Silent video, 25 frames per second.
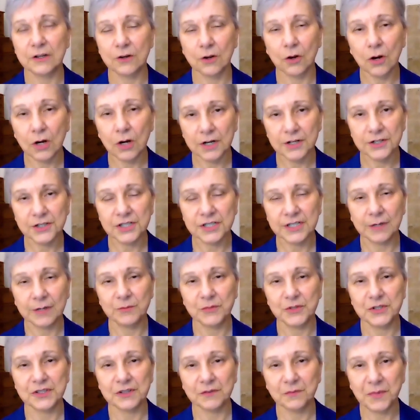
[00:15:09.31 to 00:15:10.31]
large
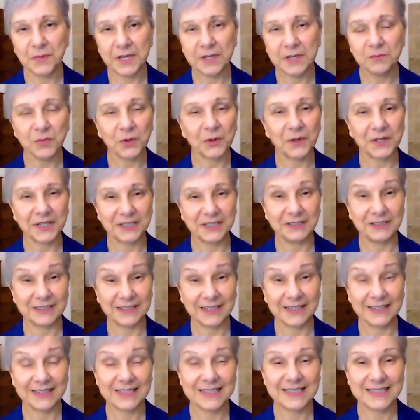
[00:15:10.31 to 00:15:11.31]
numbers of people in the
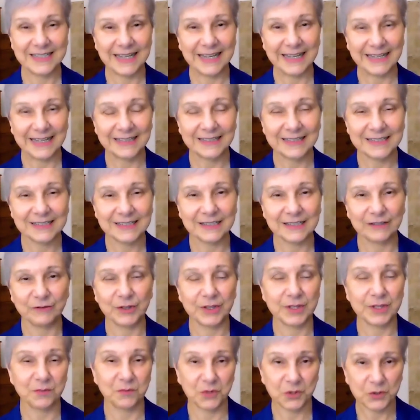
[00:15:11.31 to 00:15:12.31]
United States
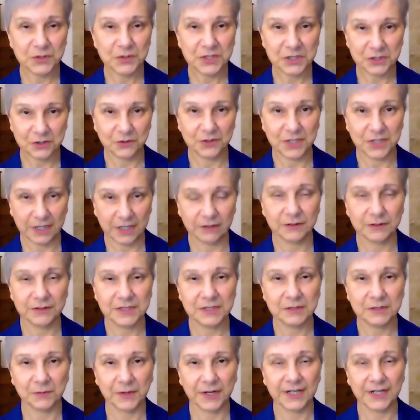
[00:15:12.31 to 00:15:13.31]
with a booster
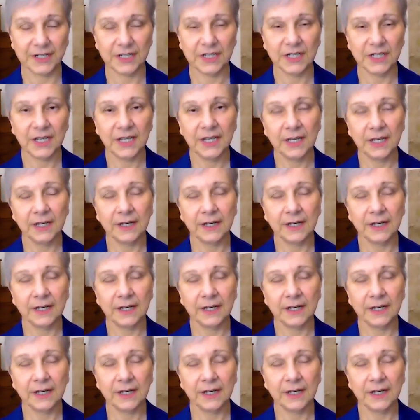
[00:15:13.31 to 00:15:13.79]
dose, right?